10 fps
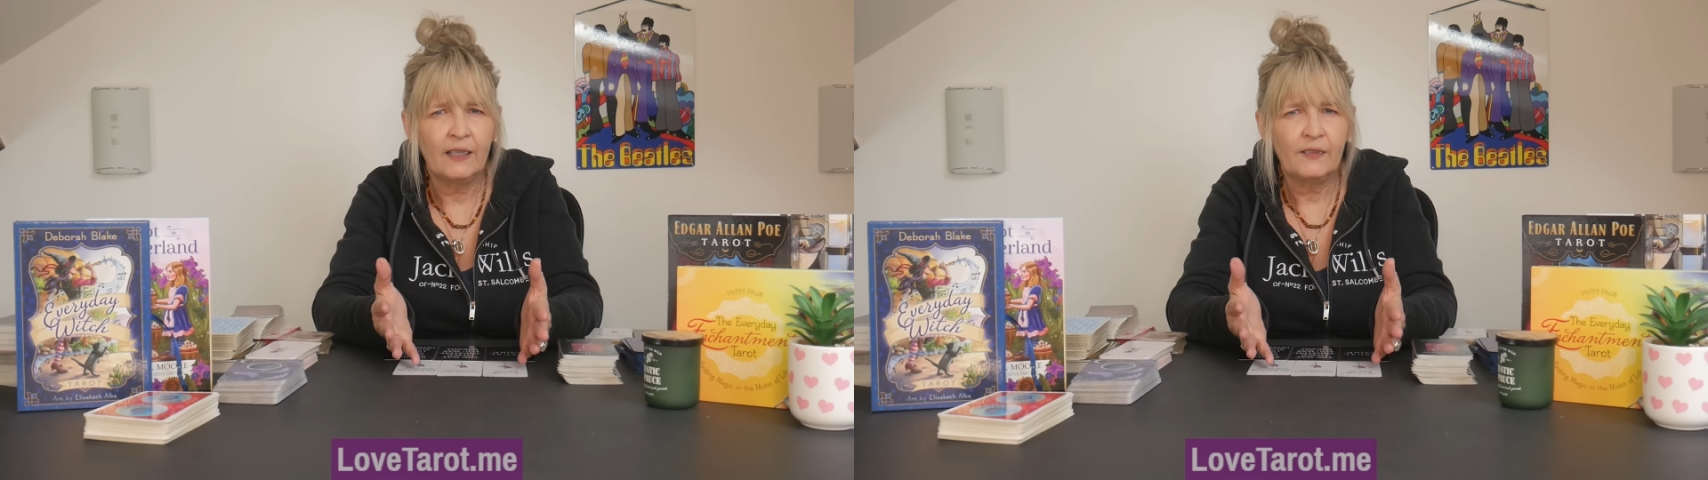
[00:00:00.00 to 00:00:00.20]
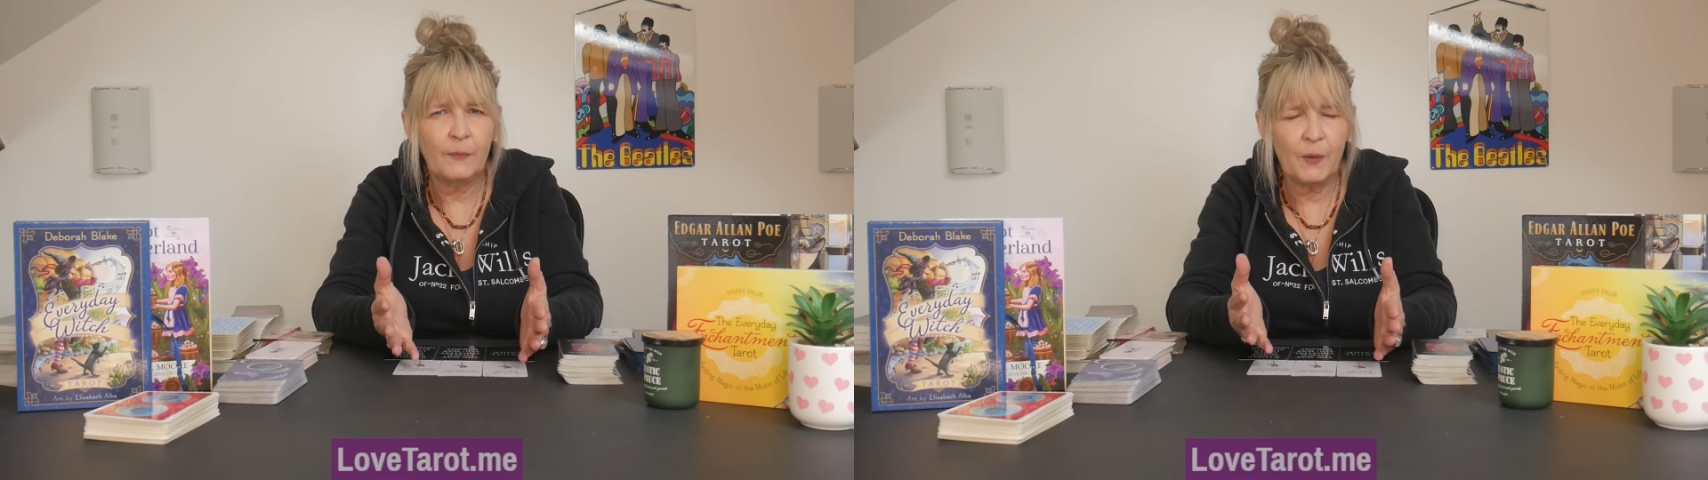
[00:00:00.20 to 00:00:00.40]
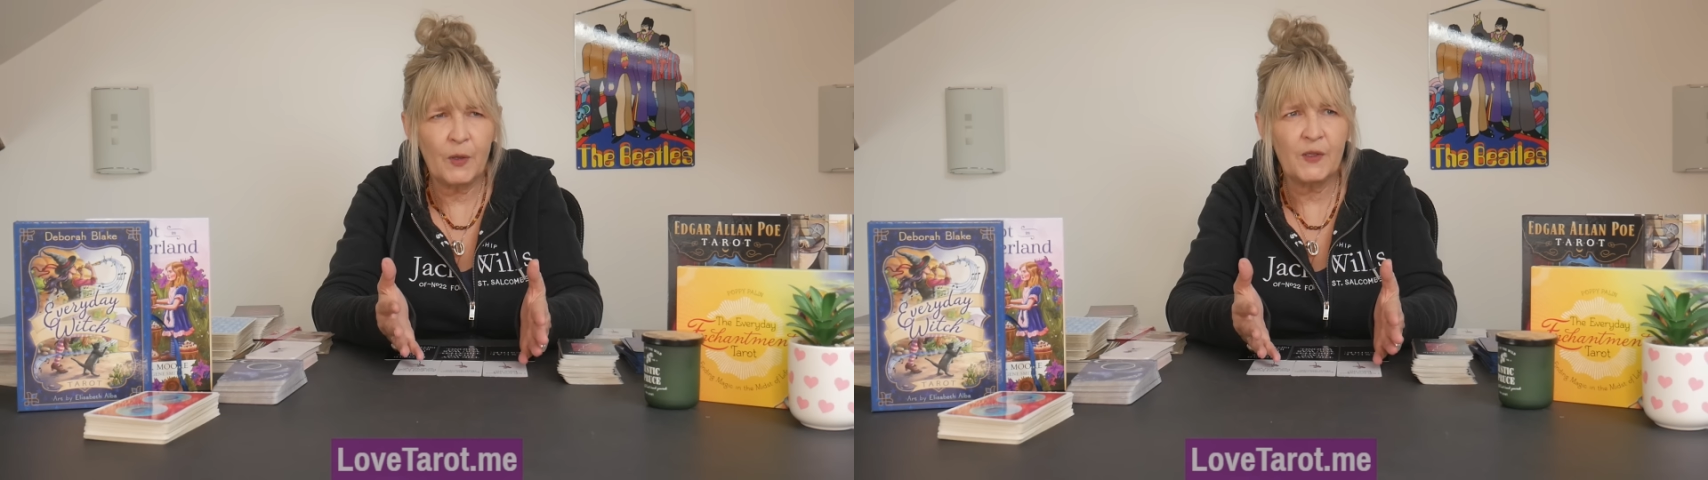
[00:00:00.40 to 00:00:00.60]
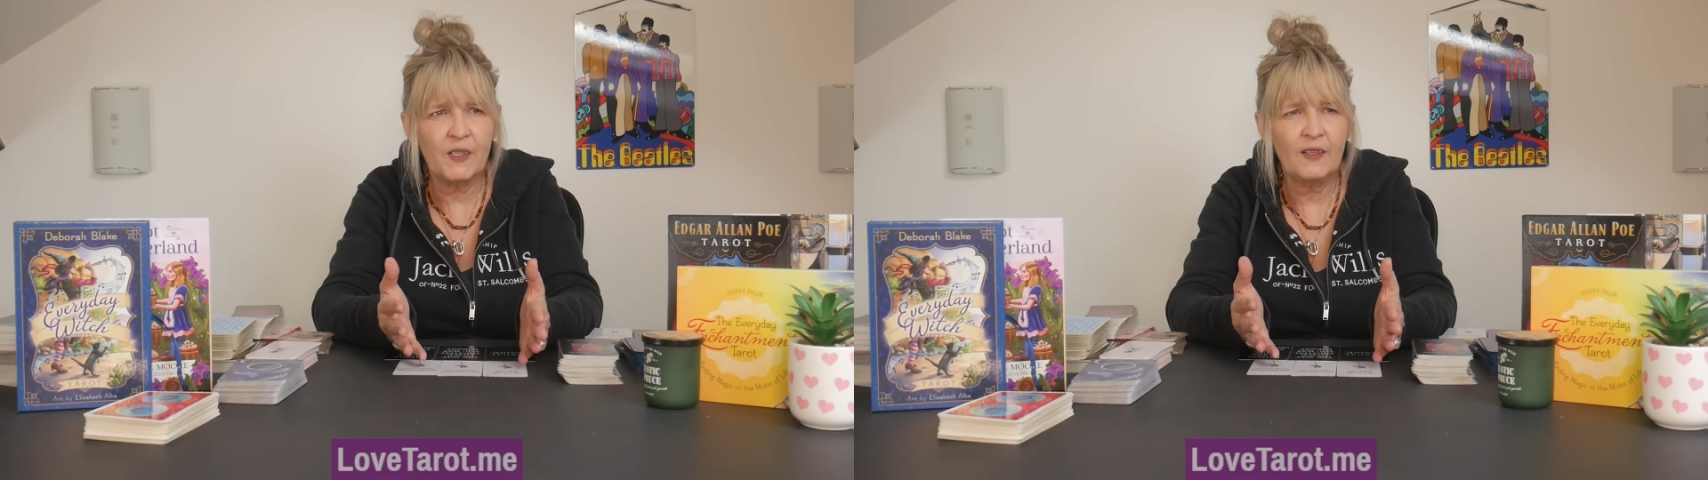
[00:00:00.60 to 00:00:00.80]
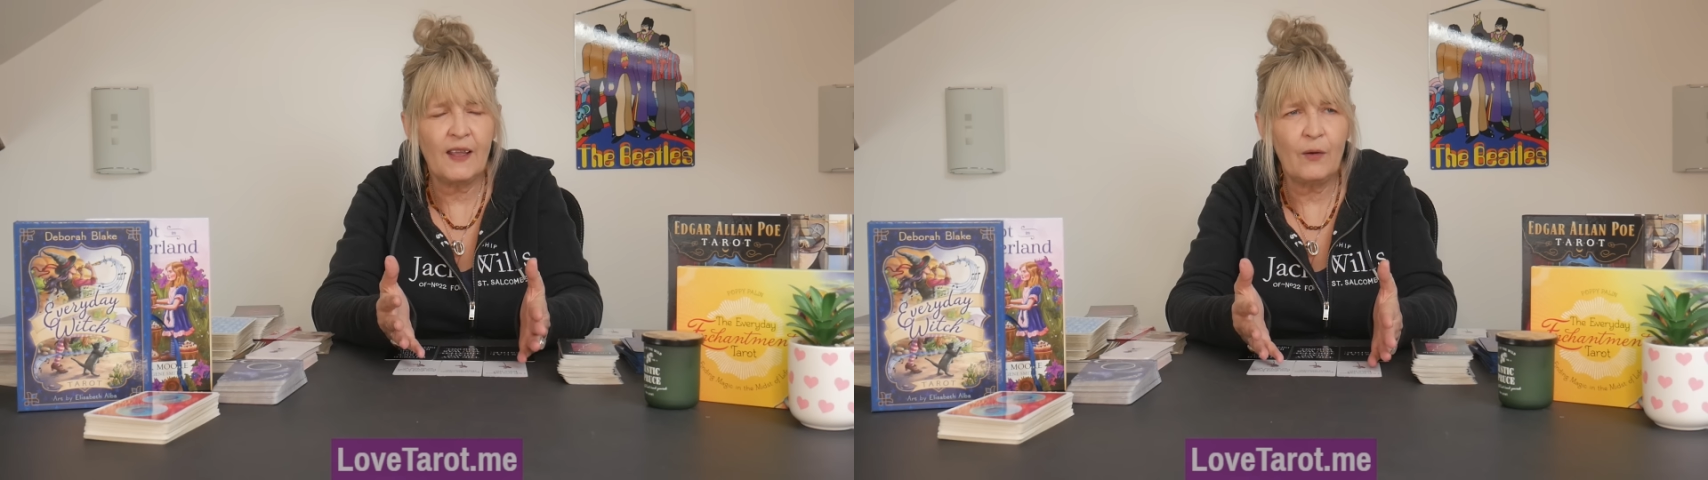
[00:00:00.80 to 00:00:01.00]
The
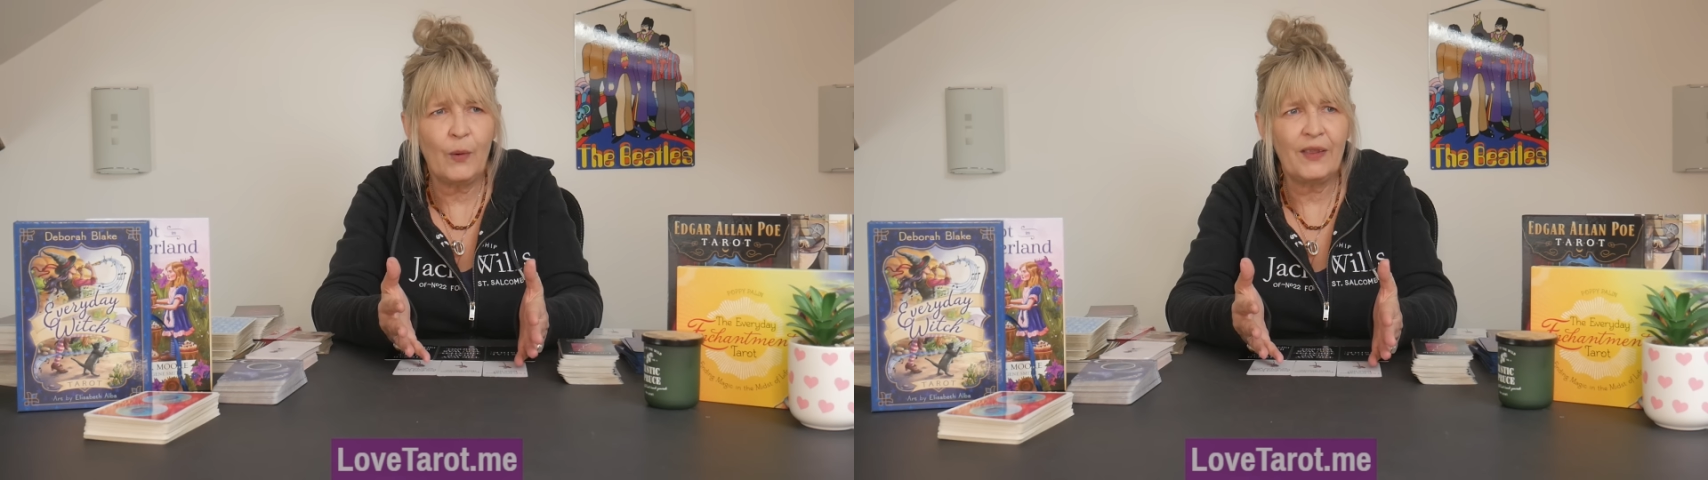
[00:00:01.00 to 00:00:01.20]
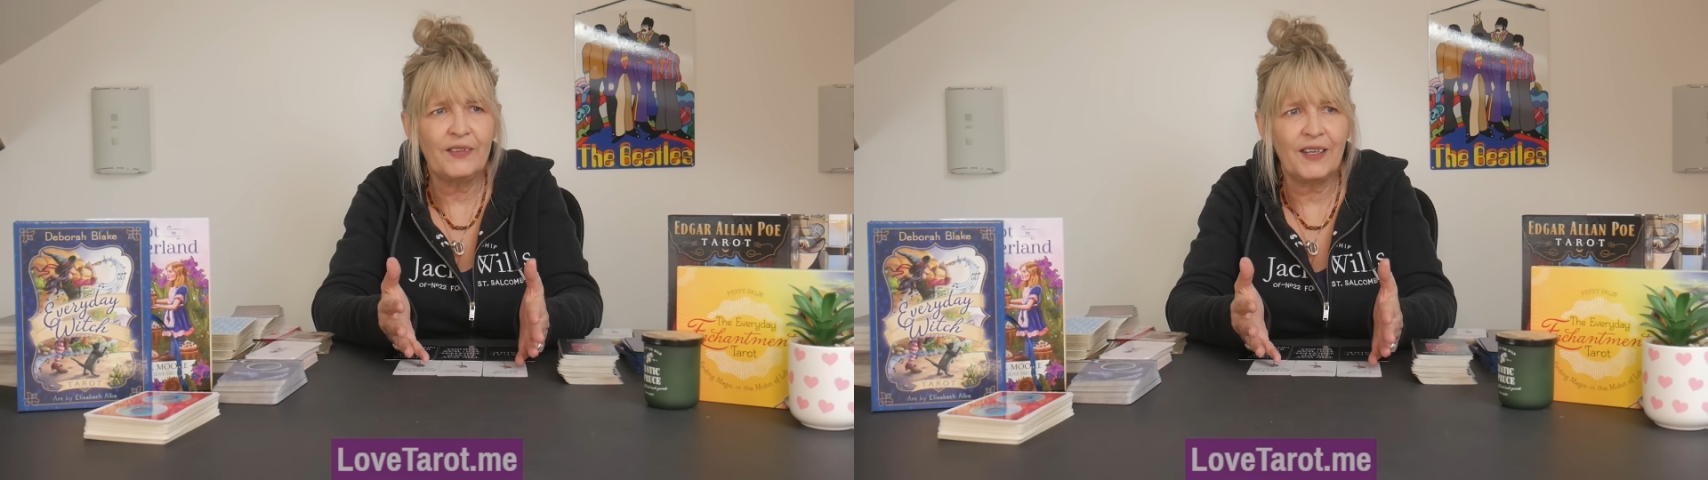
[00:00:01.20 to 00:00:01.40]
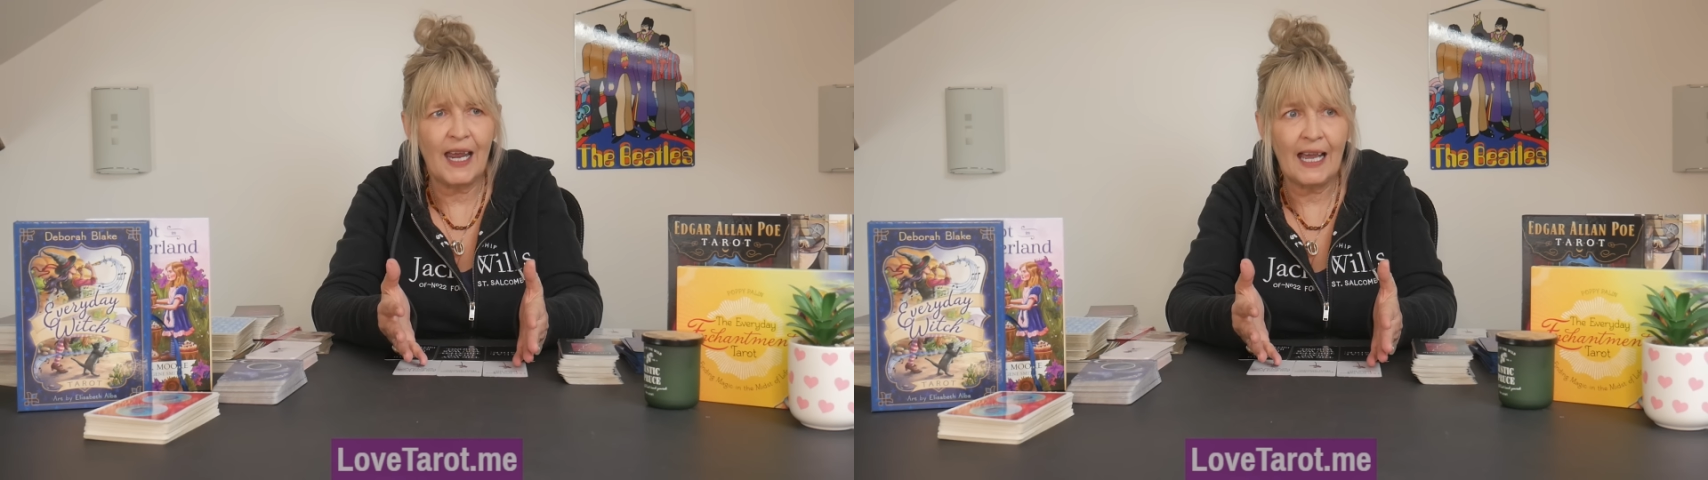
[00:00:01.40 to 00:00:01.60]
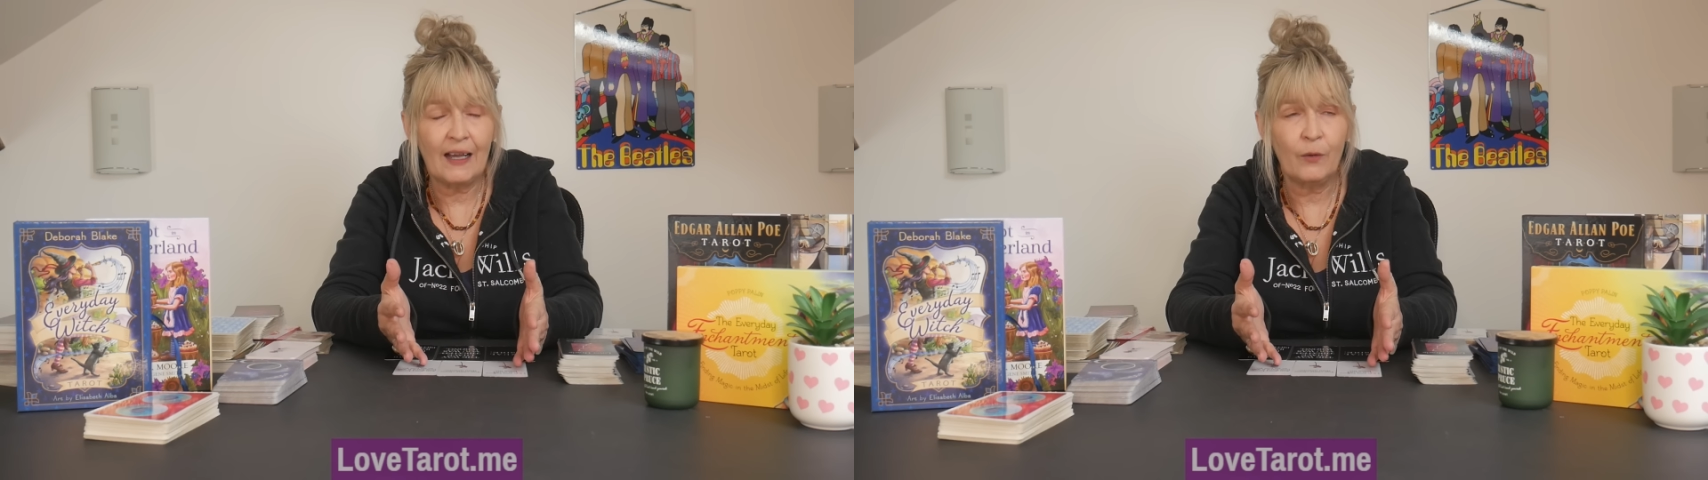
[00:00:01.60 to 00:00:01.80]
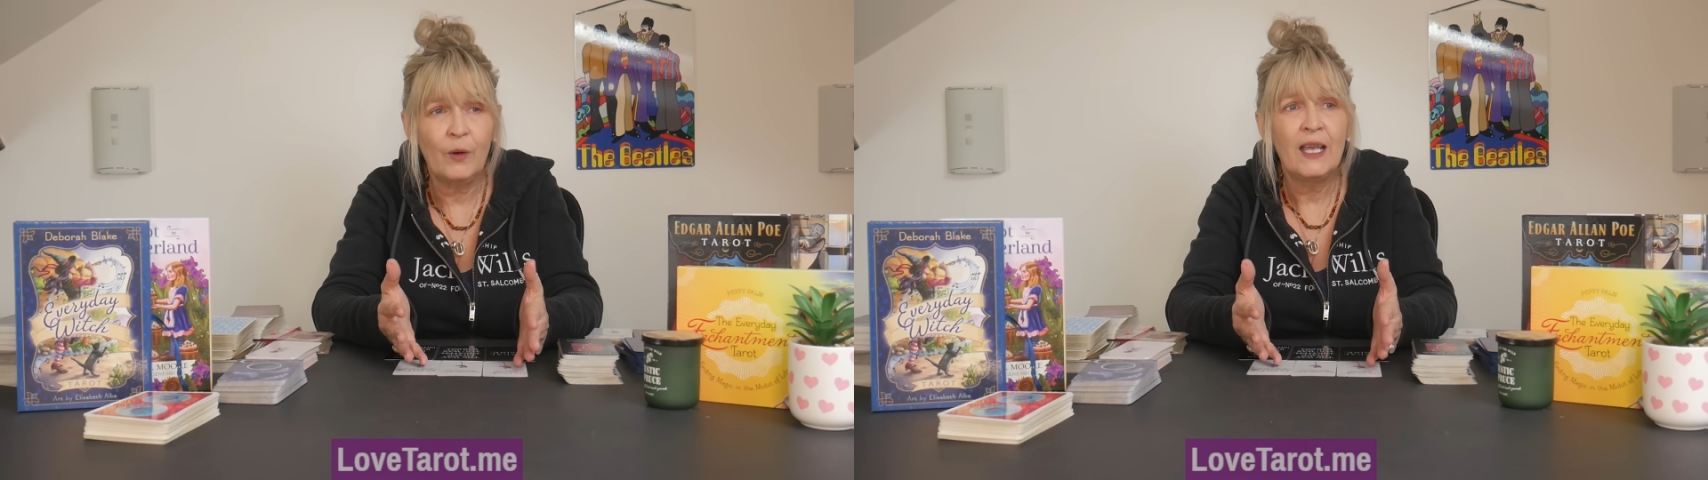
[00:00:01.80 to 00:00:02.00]
person they're with
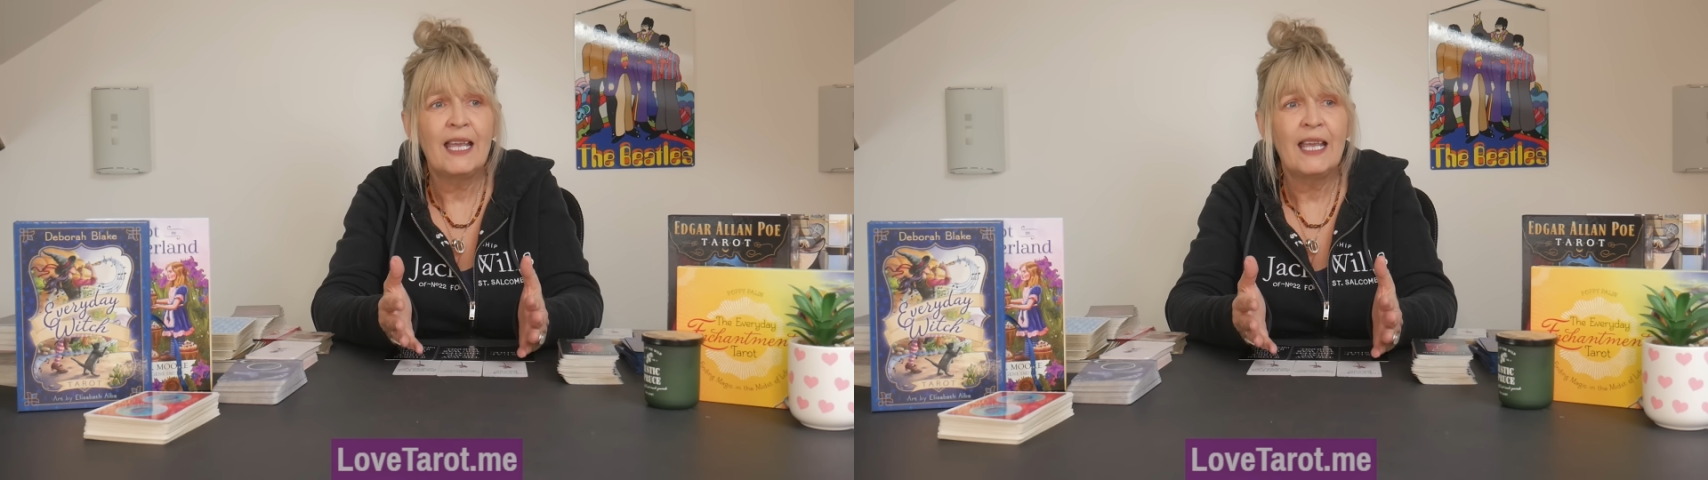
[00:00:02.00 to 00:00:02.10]
now,